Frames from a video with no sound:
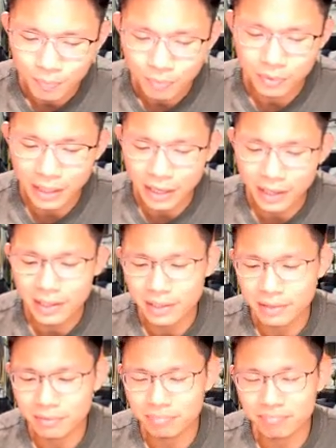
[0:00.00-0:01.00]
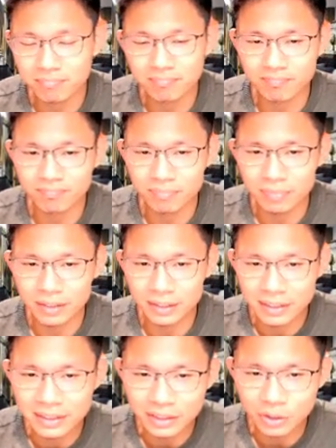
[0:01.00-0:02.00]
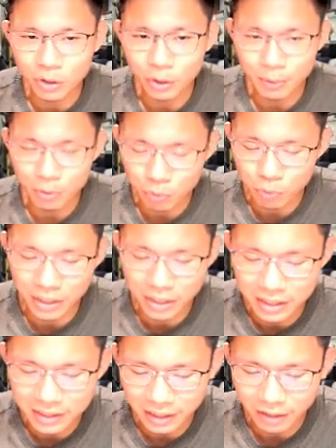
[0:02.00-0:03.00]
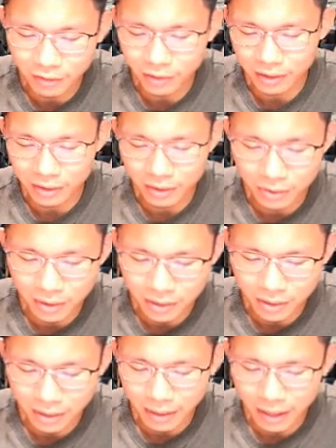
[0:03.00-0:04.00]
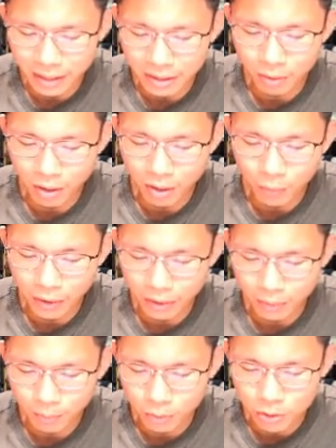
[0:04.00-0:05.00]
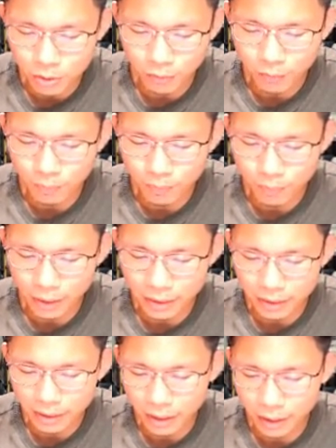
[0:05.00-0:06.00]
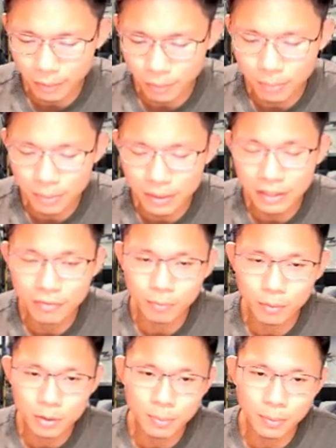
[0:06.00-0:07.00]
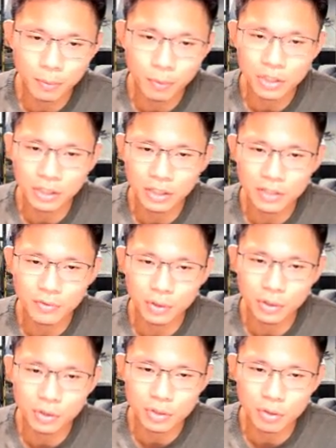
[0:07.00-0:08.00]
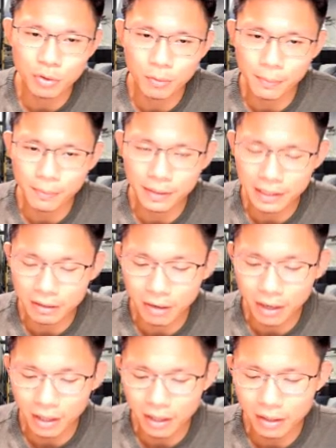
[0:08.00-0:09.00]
then this is going to be really significant during that era when I will believe most people watching this video, you still remember the era lah.